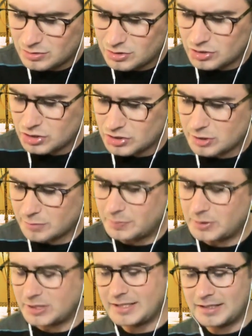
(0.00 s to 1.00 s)
to just
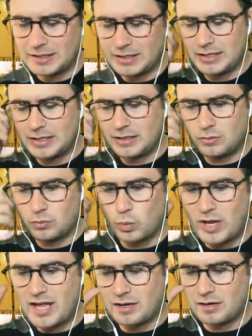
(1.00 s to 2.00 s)
completely
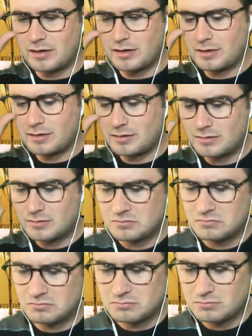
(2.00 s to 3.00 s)
win,
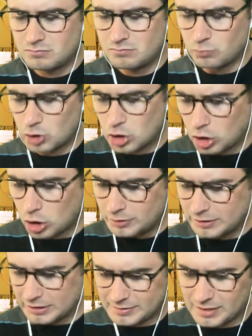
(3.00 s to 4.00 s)

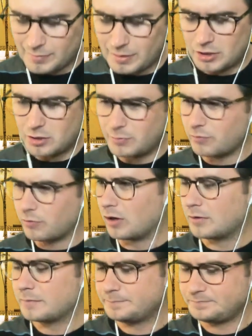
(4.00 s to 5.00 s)
regardless. I, I could be
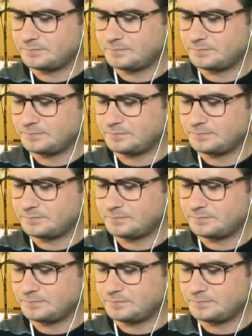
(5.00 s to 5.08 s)
wrong.